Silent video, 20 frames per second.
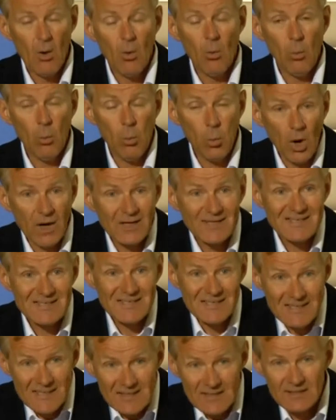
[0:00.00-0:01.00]
what is
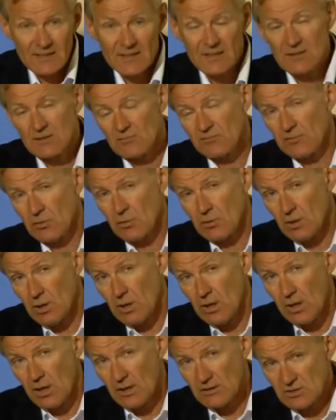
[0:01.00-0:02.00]
needed for
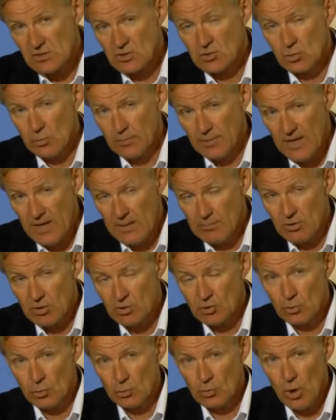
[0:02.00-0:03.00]
us to be able
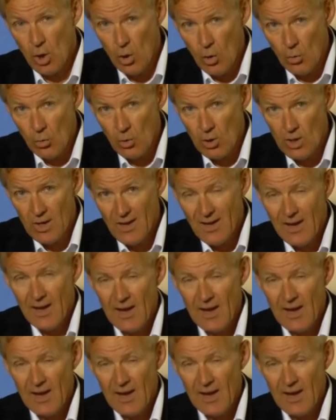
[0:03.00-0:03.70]
to go,